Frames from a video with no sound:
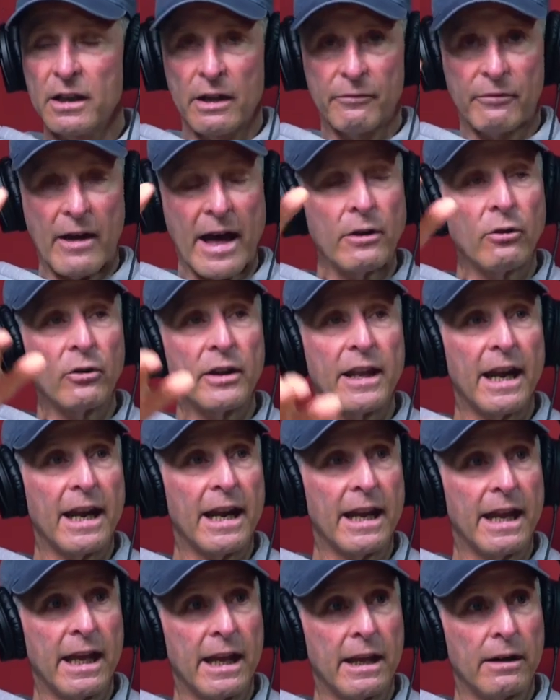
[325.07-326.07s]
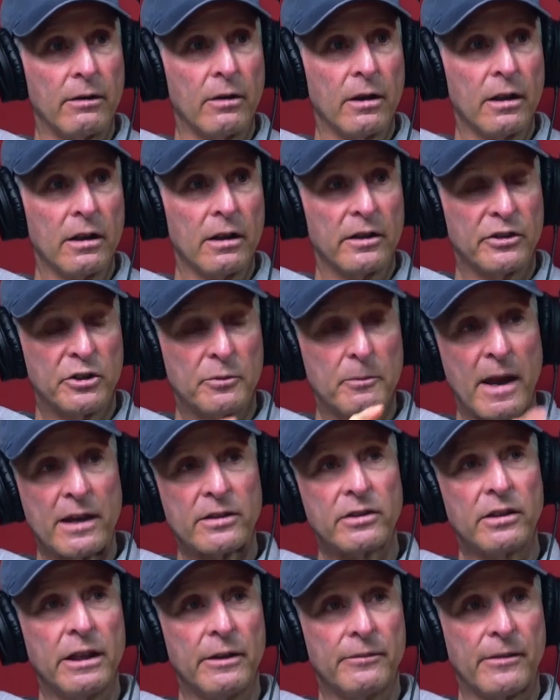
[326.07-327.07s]
If I don't get a hit
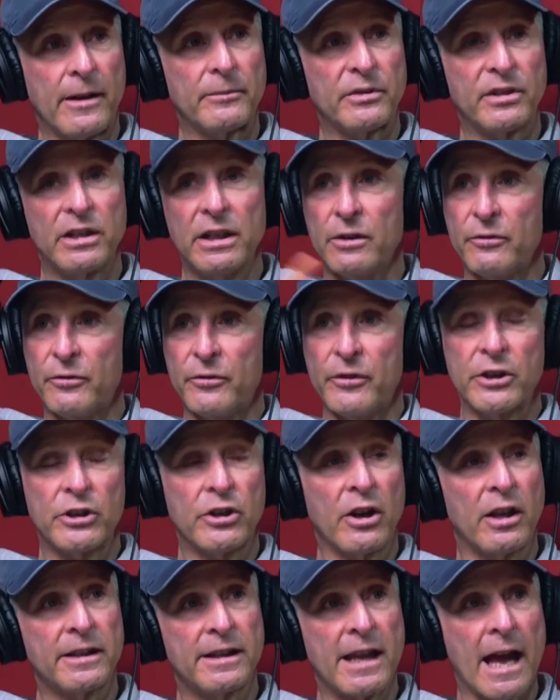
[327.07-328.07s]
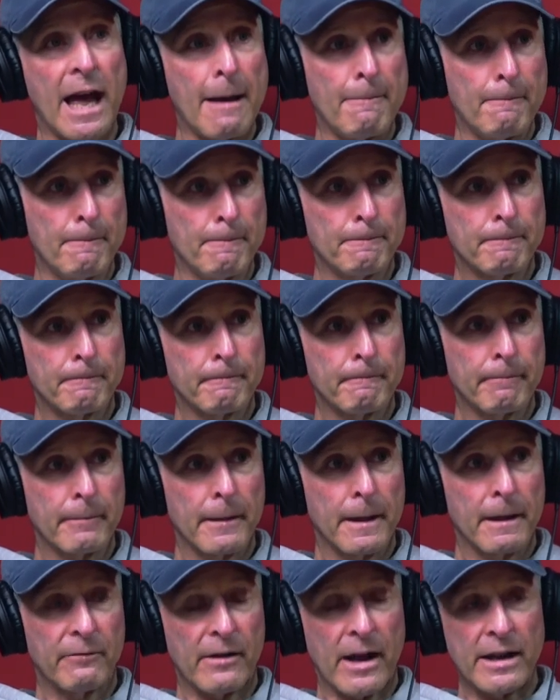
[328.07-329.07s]
especially if I'm seeing fish on top. Mm
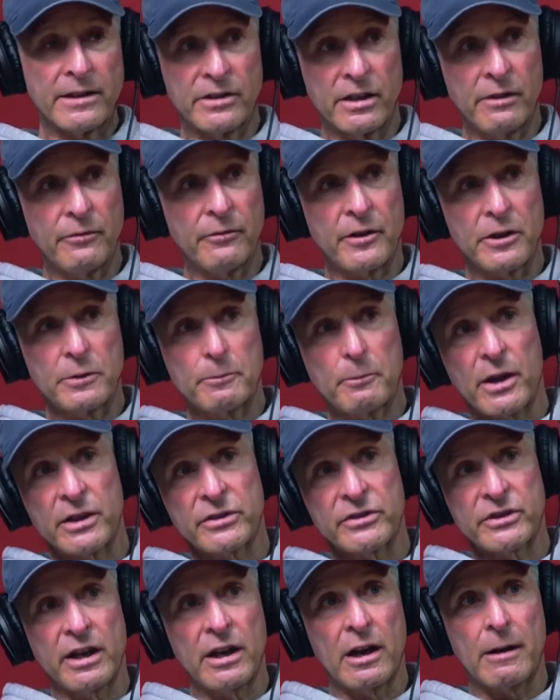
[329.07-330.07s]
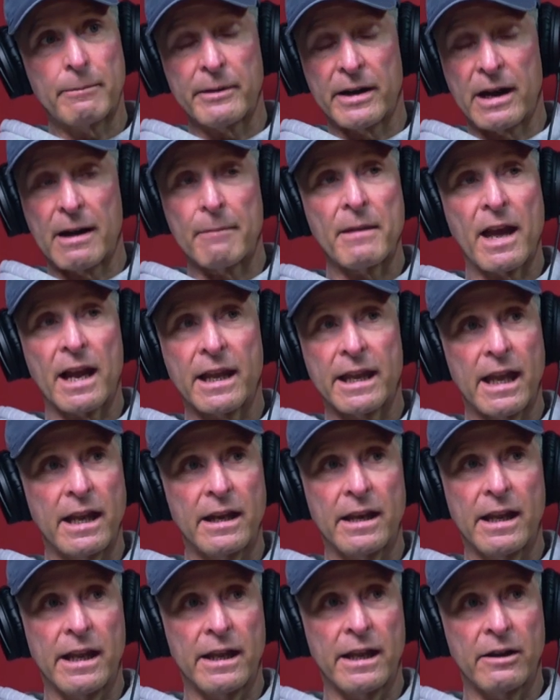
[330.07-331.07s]
-hmm. If I see fish busting up and I'm not
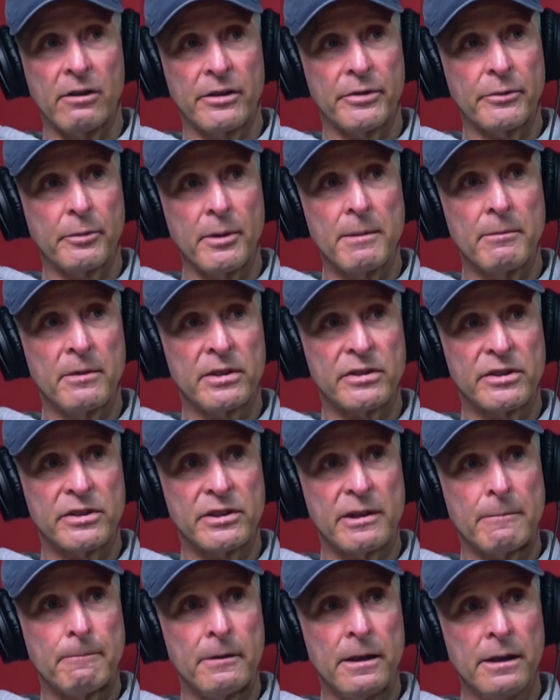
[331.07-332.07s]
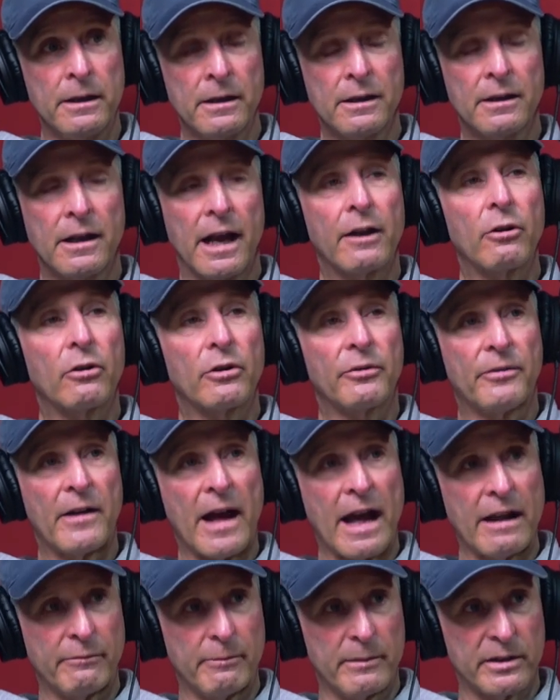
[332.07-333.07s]
getting a hit on three Mississippi, I go to
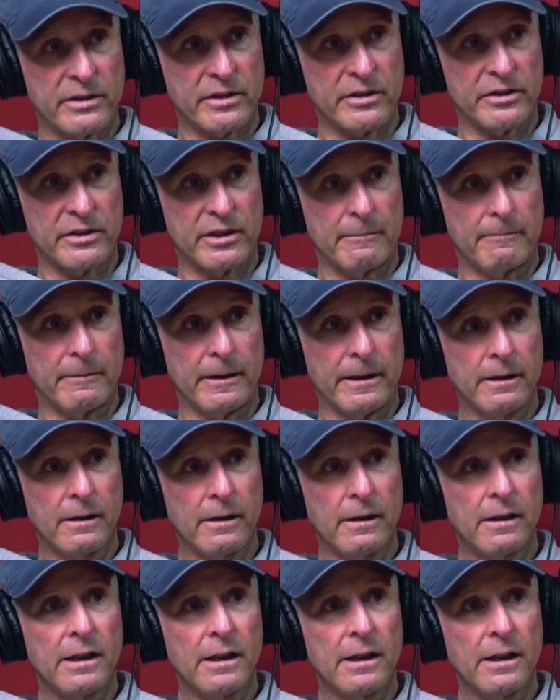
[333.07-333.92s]
five Mississippi.